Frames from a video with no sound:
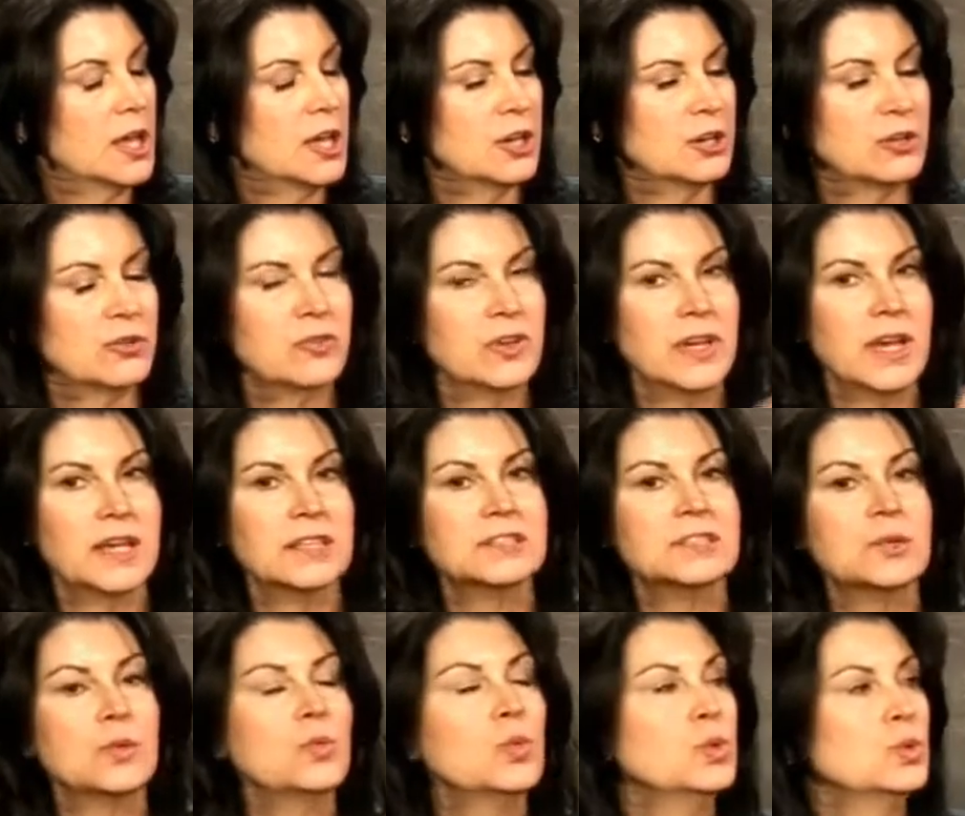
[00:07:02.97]
It
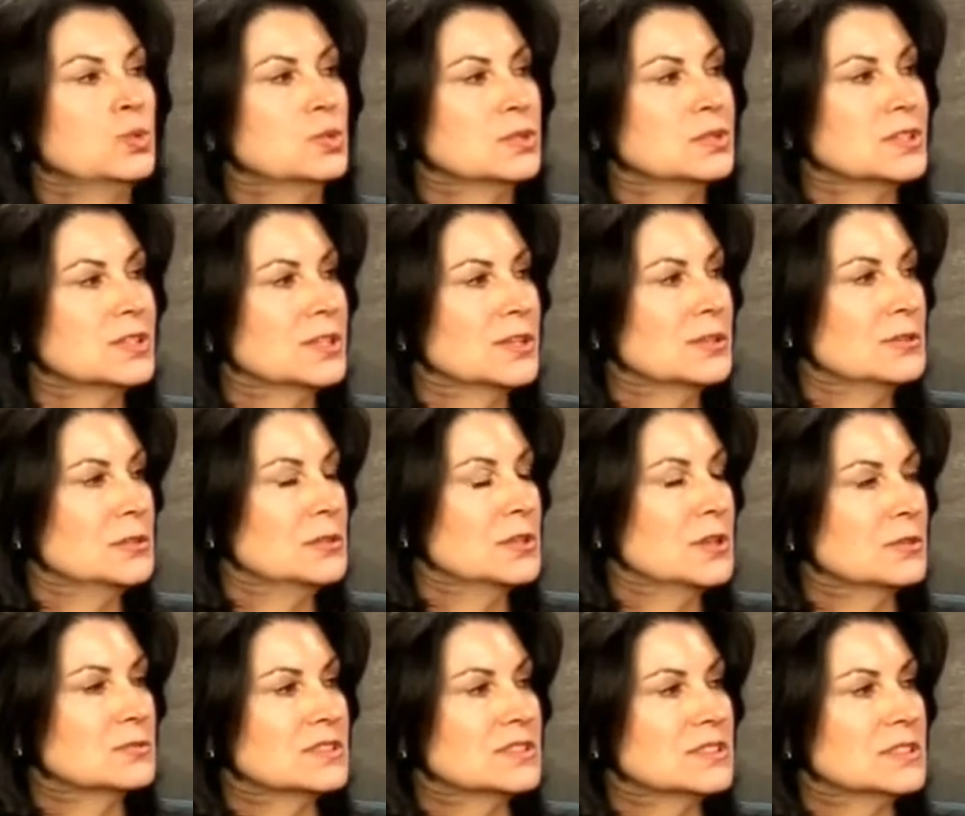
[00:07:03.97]
creates a wound. You
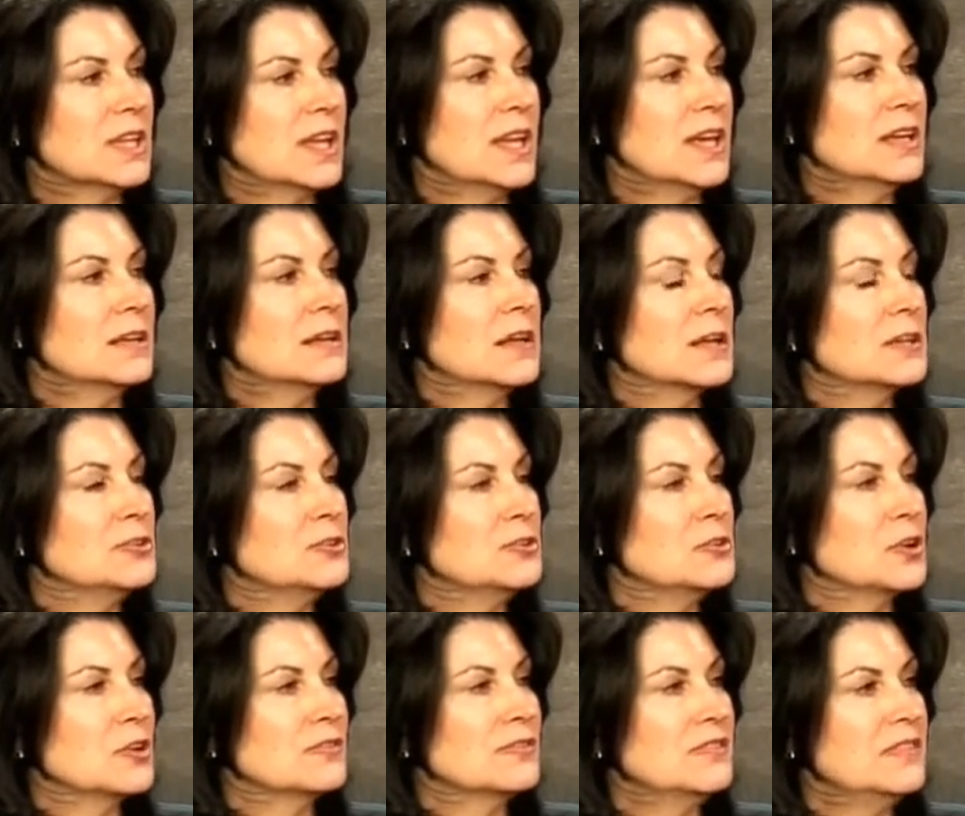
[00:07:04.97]
don't see it,
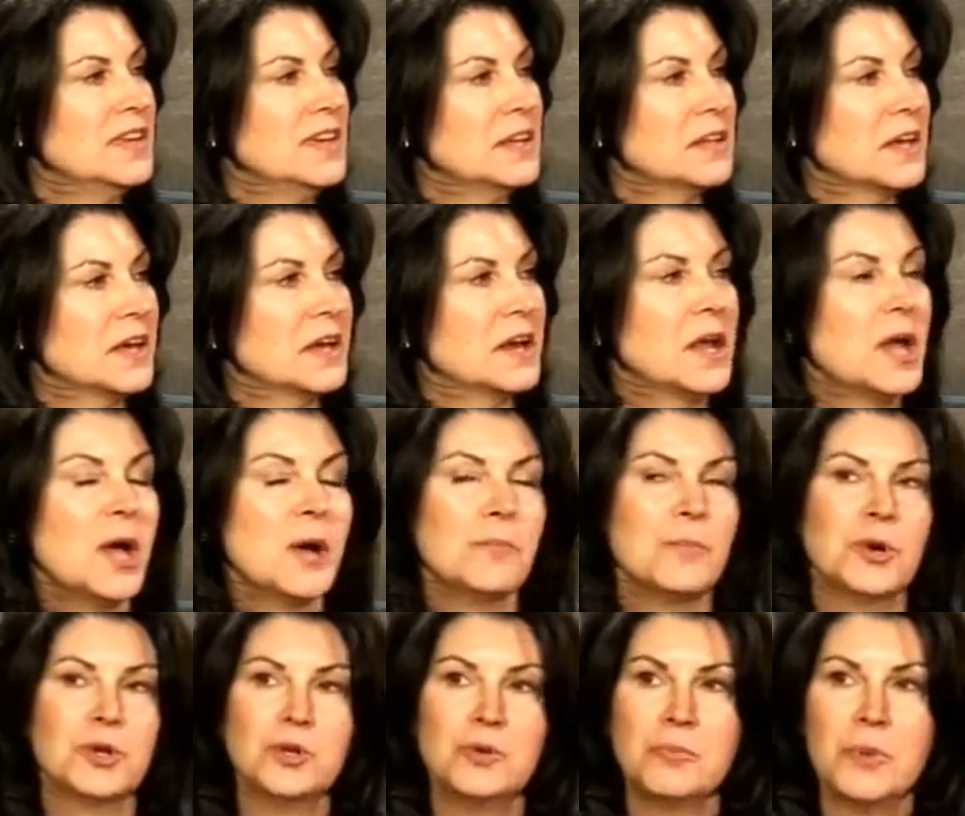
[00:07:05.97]
you don't feel it,
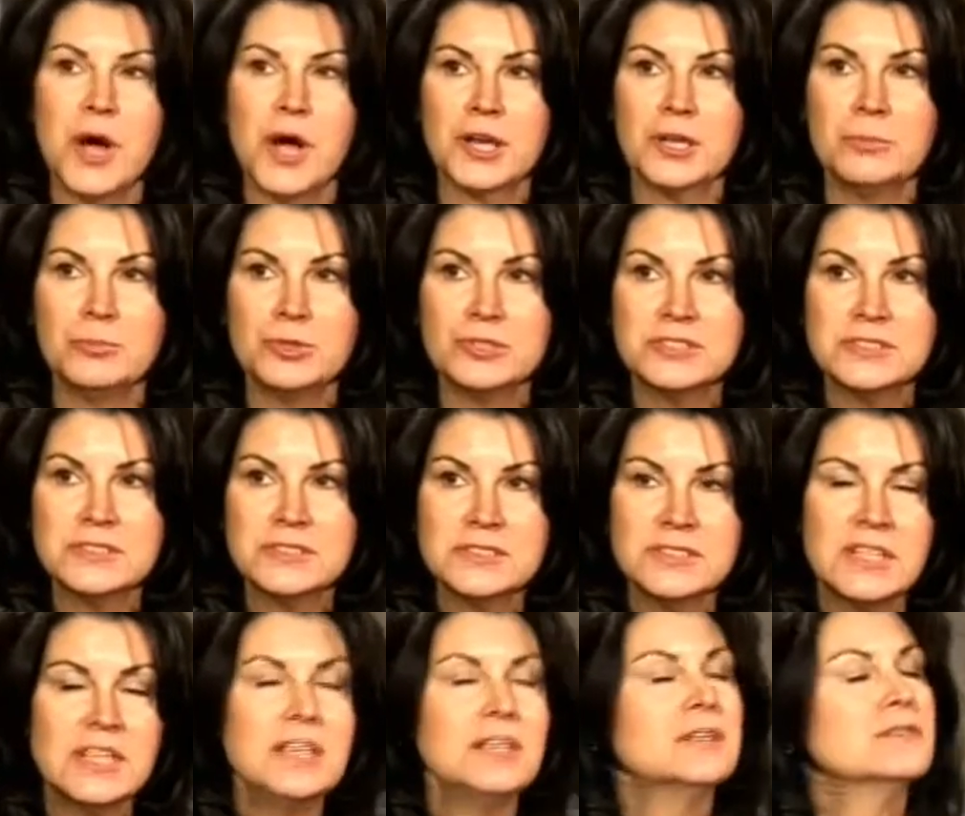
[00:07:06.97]
but your body
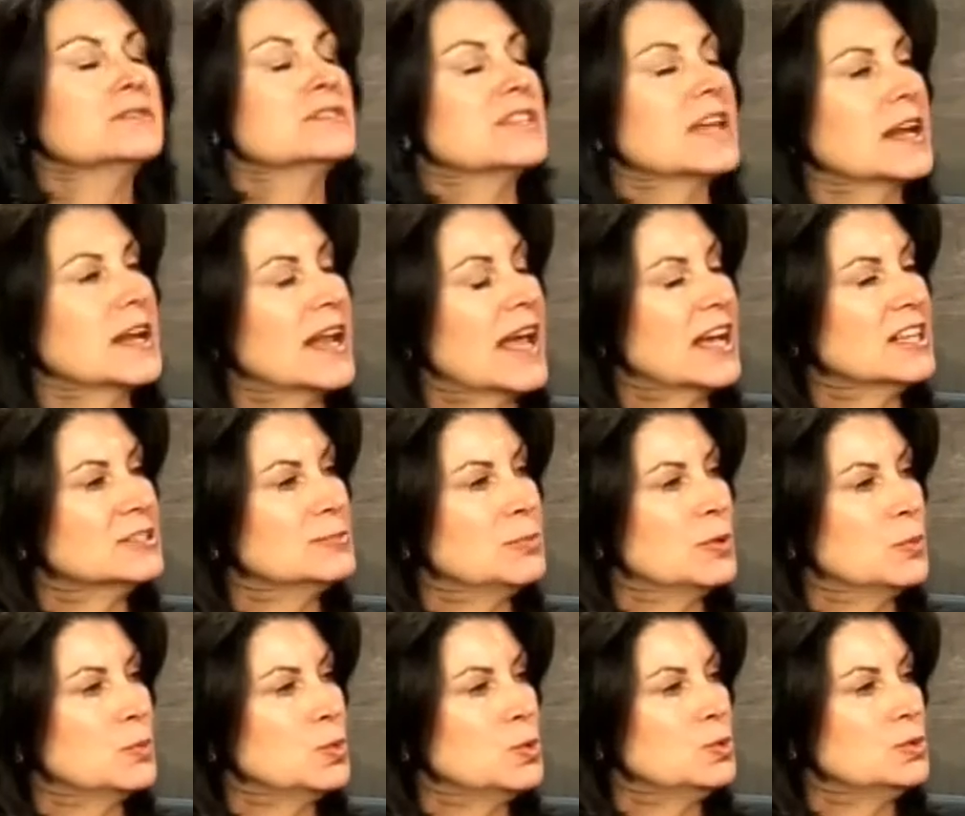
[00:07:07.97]
perceives that it has
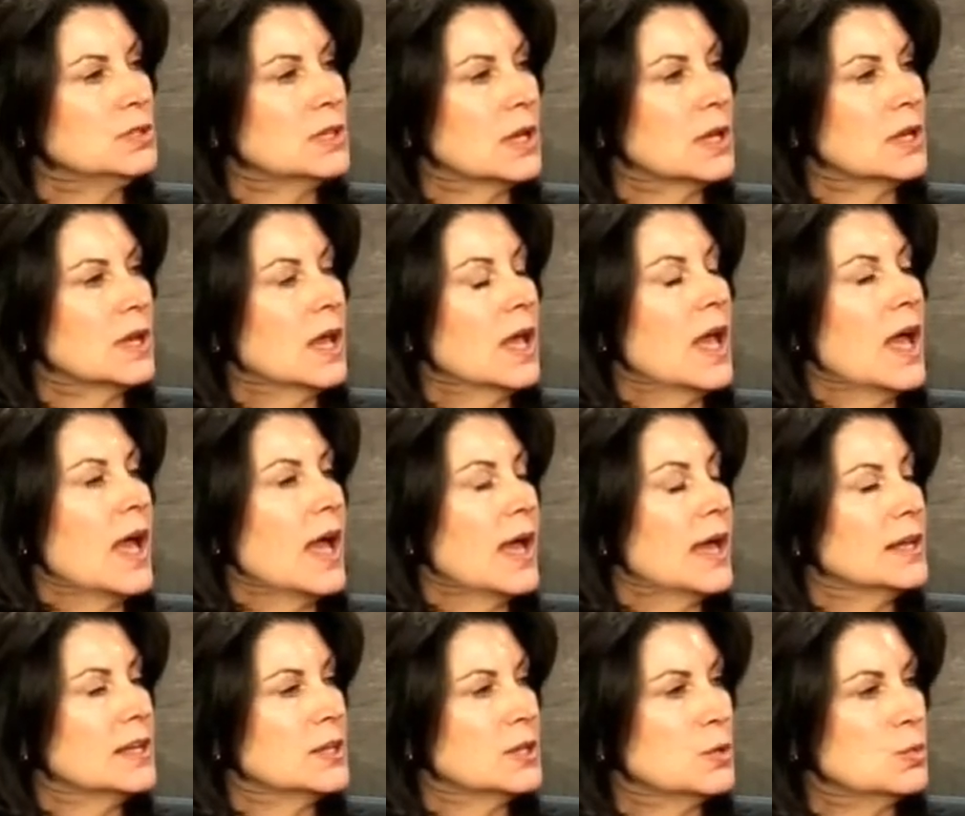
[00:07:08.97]
been wounded.
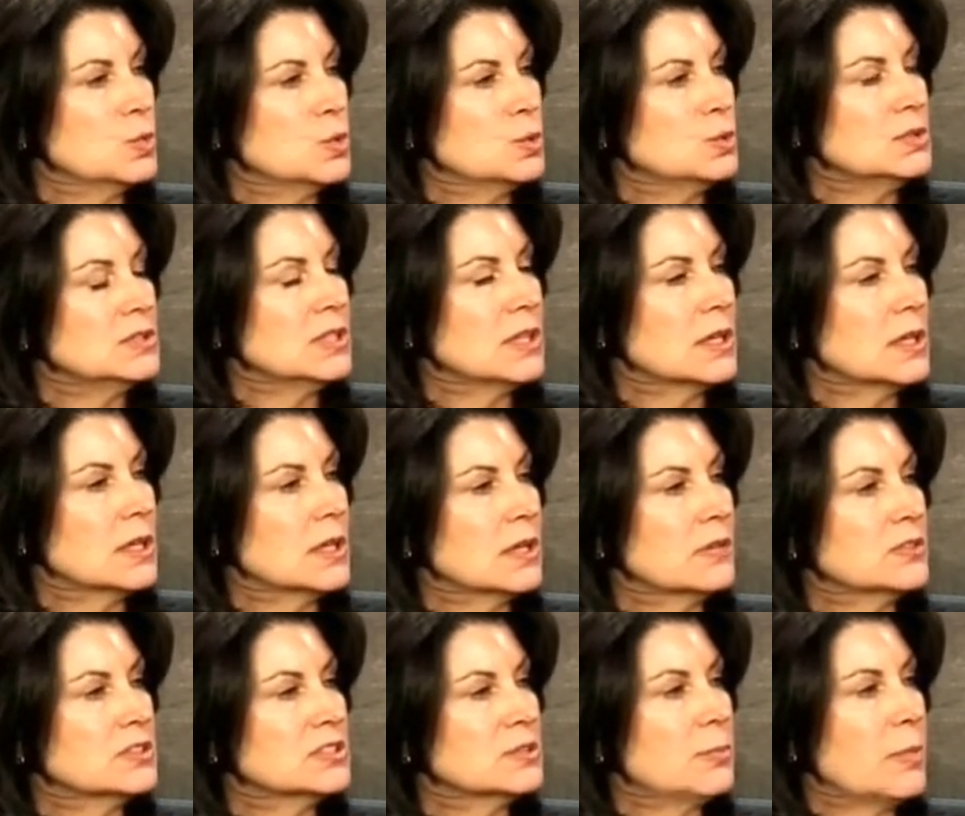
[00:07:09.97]
And in a wound
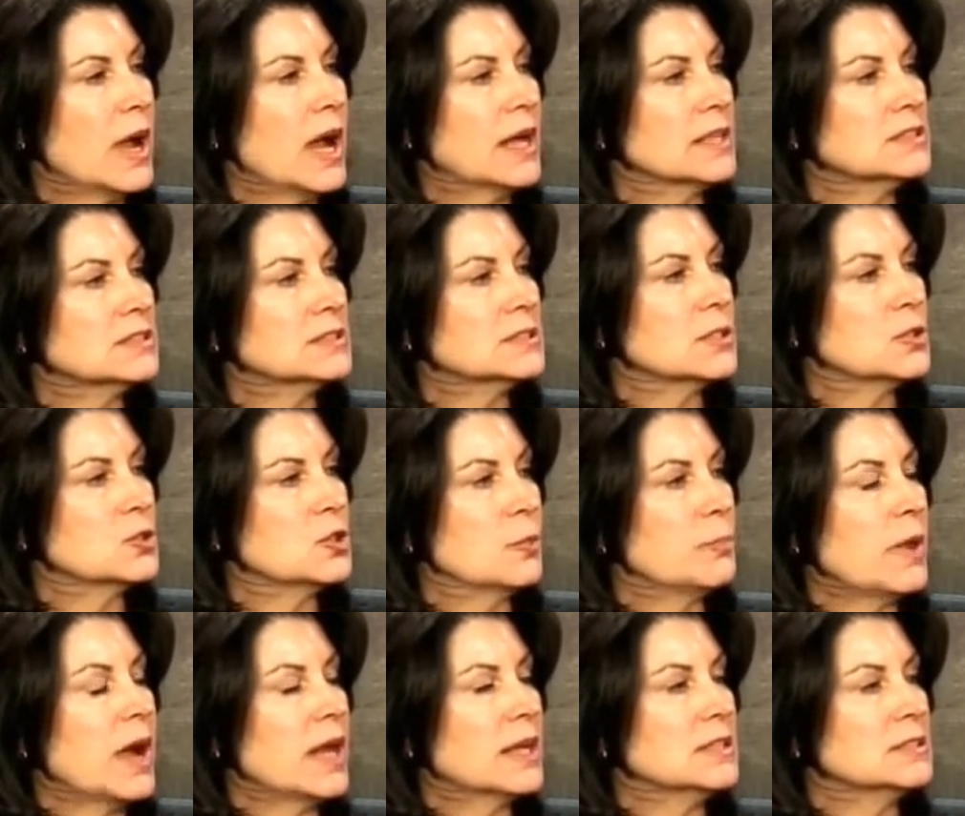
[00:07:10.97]
healing response,
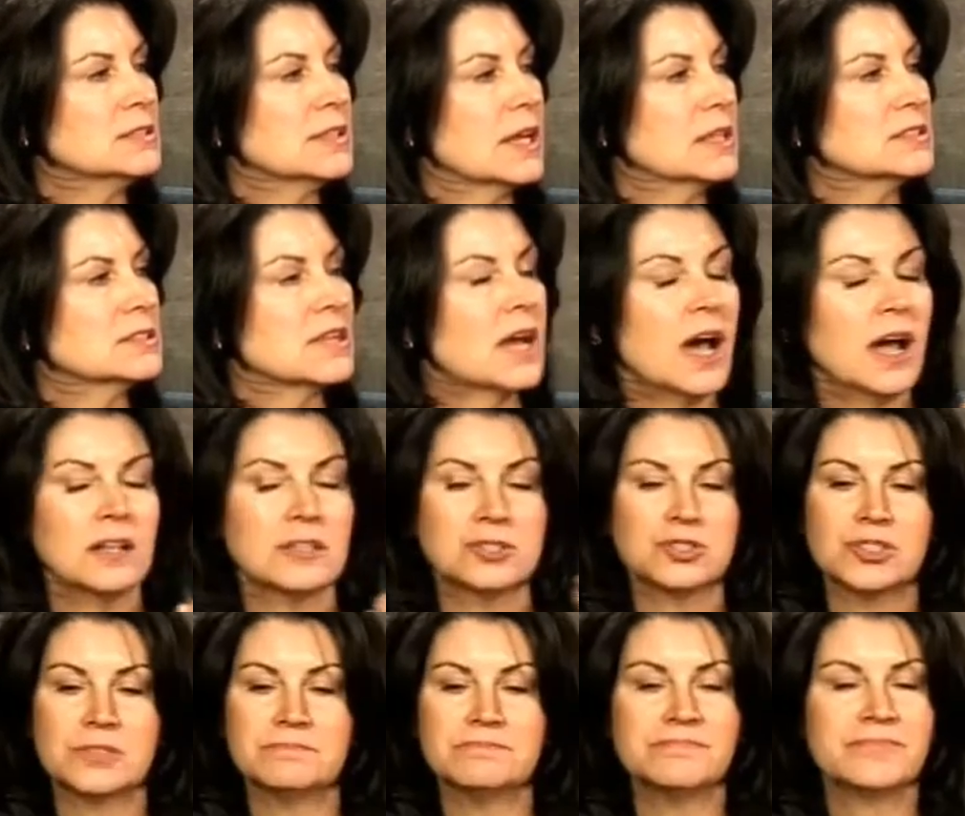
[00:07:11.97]
your body sends
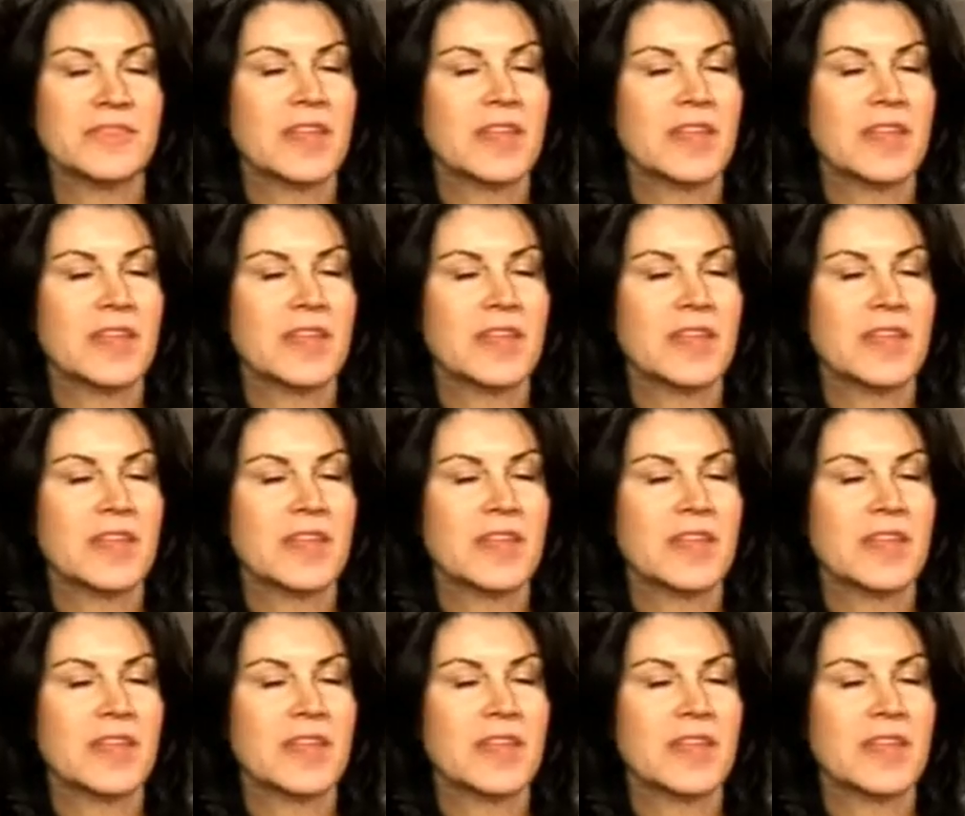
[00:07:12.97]
collagen.